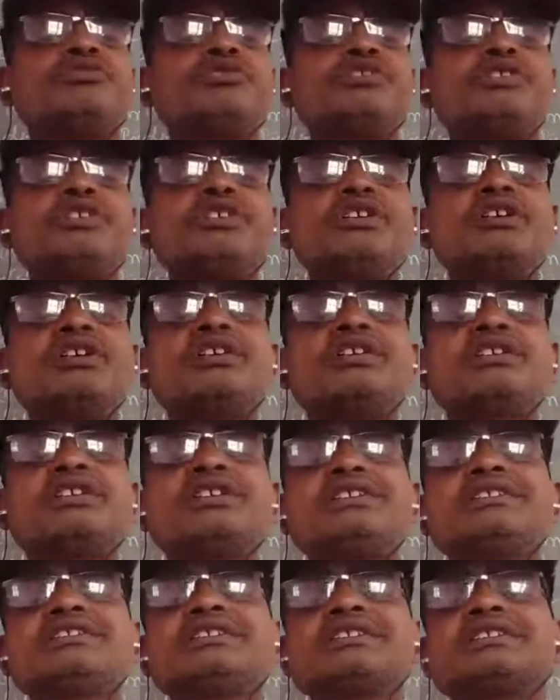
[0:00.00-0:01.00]
Here it
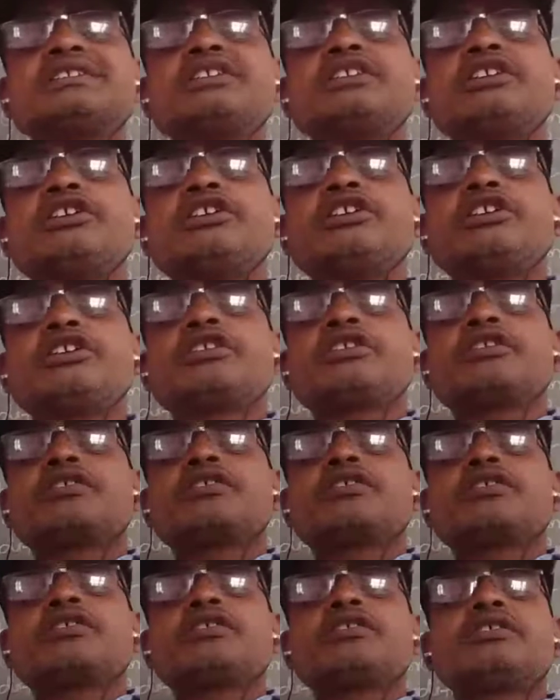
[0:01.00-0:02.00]
is
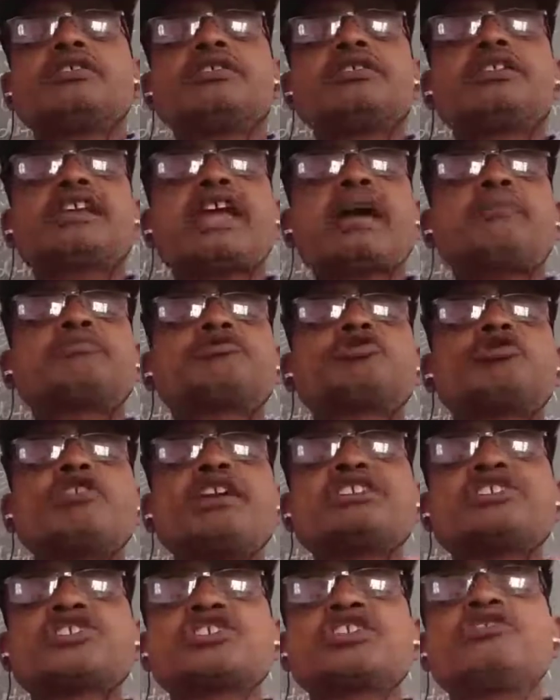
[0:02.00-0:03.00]

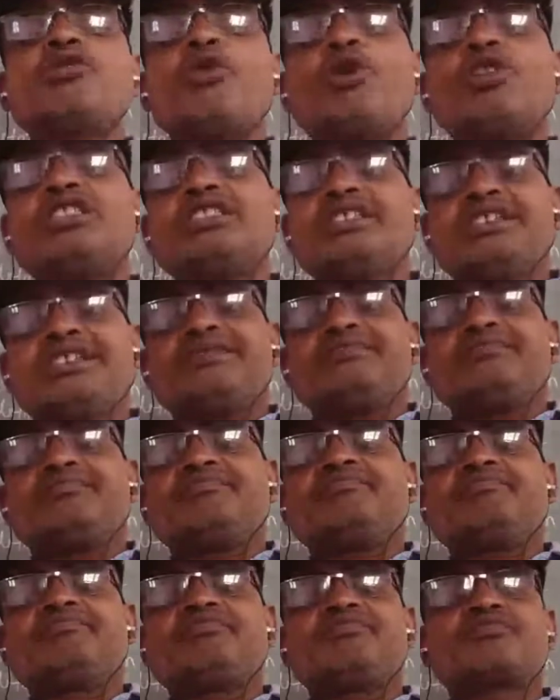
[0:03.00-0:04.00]
recapitulation only.
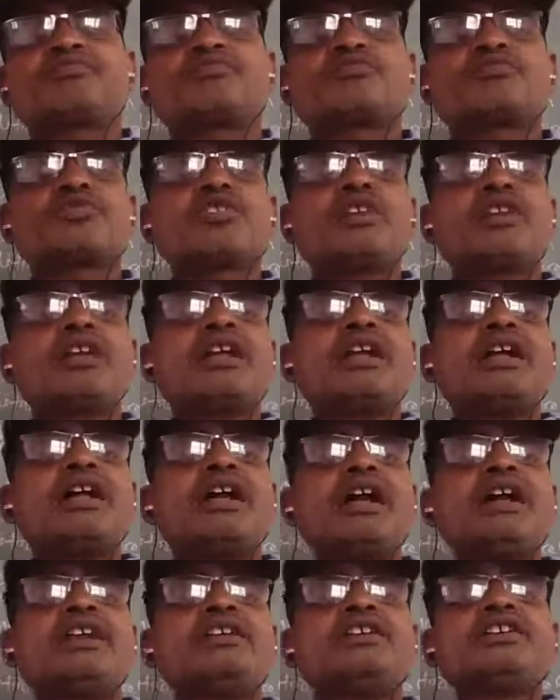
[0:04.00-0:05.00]

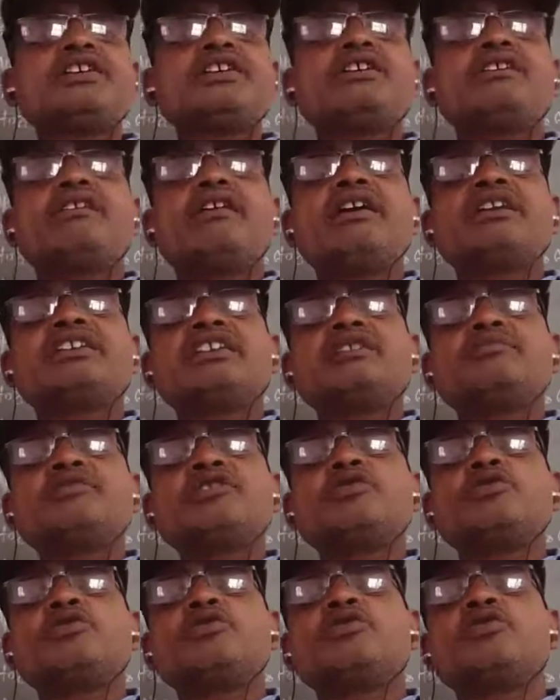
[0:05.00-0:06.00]
And here I give
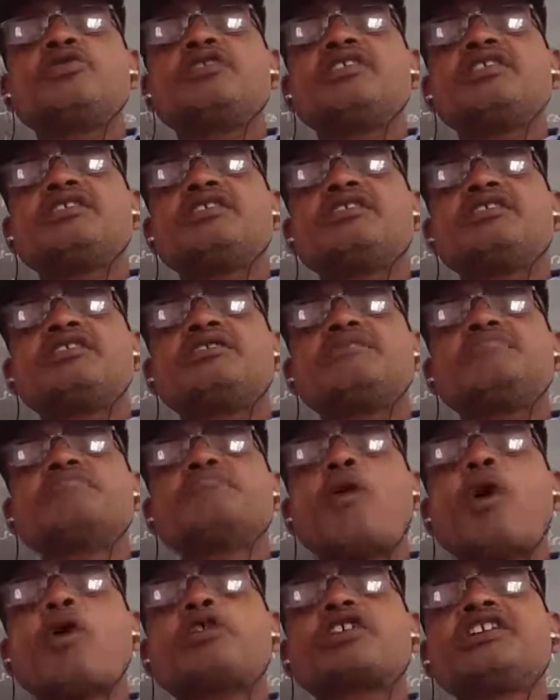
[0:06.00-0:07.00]
you
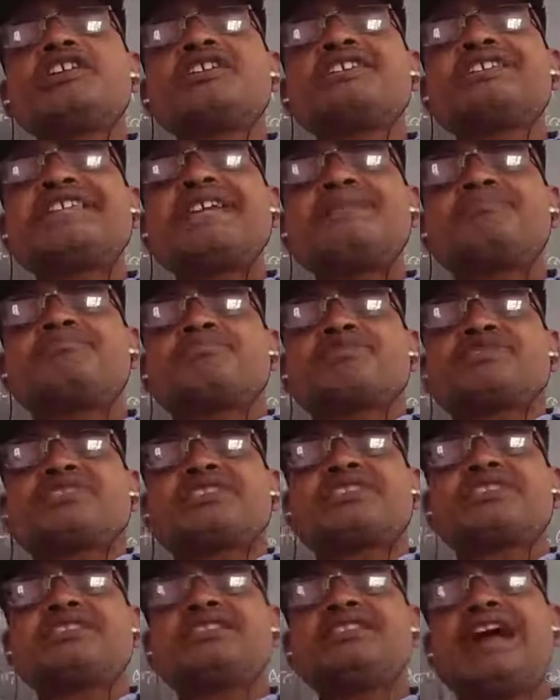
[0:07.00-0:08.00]
important
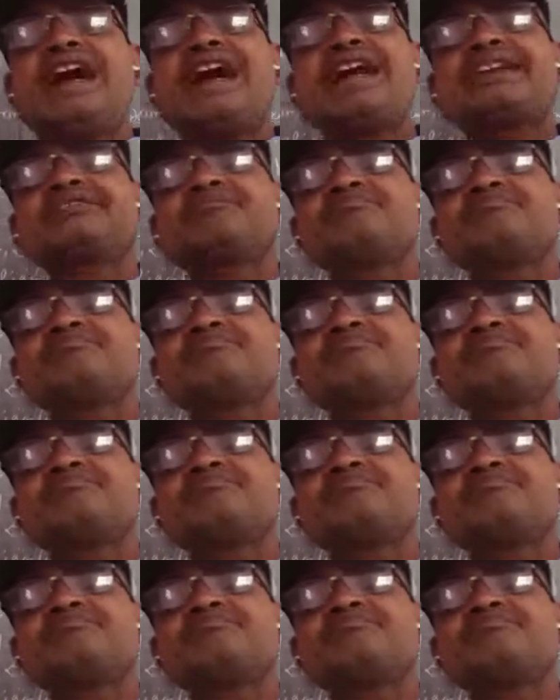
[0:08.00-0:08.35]
tips that